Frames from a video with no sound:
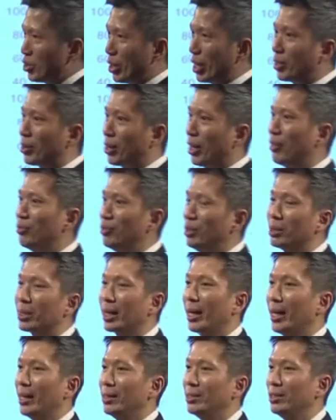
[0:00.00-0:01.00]
trend graph, you
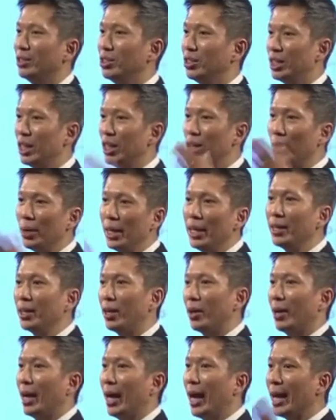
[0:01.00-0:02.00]
can zero in
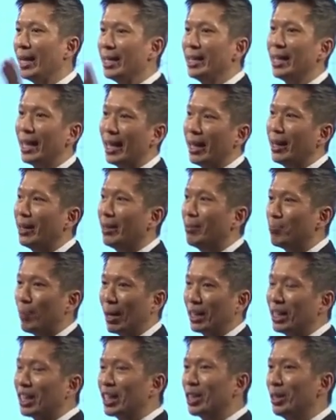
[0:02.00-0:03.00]
on any
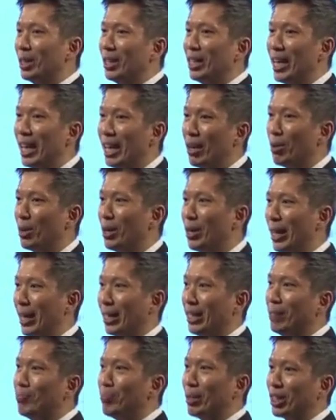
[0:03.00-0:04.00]
particular area,
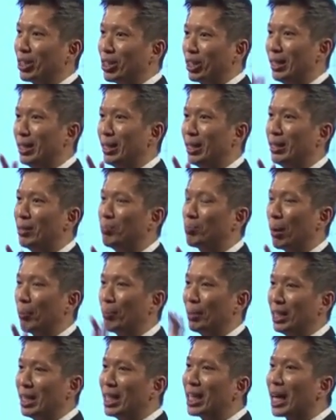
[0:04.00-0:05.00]
any particular
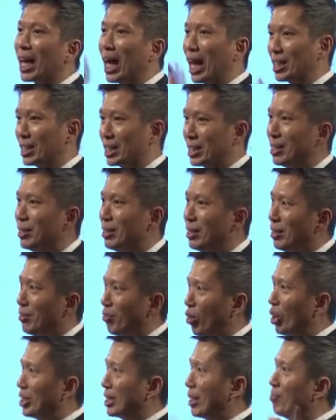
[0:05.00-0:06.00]
property class.
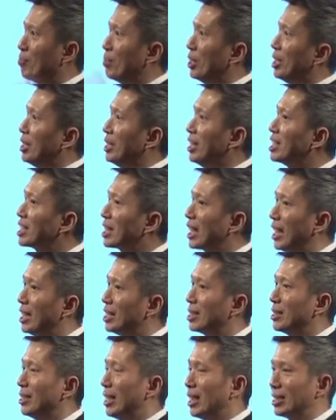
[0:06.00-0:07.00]
For example, in this
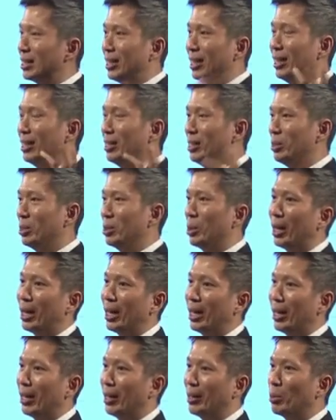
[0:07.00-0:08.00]
case, let's say you
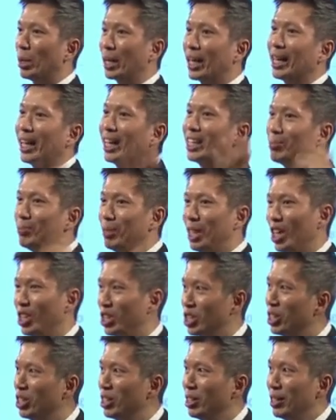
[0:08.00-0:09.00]
are working in
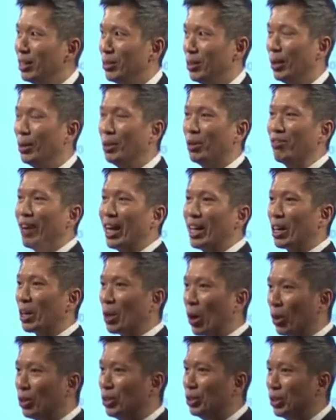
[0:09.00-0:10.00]
SPH. You want to find a
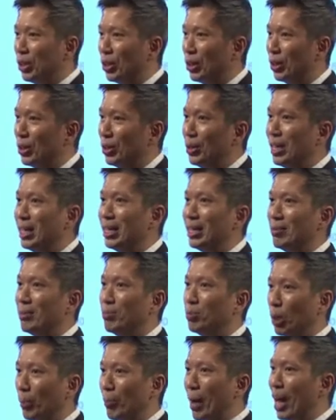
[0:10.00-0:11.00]
condo in Toa